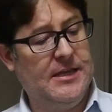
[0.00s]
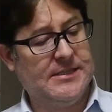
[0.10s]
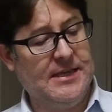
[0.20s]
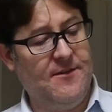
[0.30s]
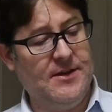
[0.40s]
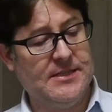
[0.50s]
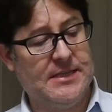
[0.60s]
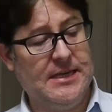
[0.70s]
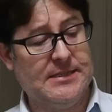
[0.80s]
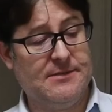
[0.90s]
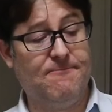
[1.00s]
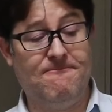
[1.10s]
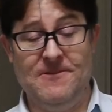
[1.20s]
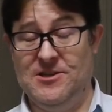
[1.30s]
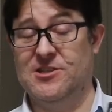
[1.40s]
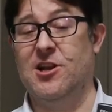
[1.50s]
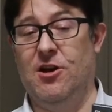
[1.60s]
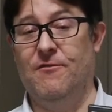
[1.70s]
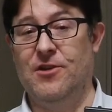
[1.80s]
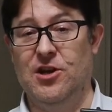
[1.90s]
series that features a
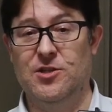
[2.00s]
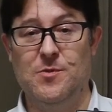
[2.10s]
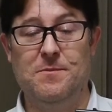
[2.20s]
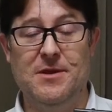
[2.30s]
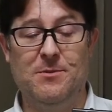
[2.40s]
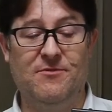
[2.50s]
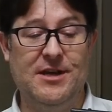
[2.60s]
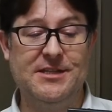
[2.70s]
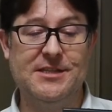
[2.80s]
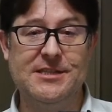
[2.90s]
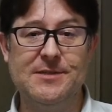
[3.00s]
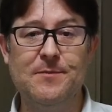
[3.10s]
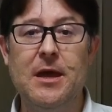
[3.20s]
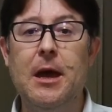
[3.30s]
lot of girls with big breasts.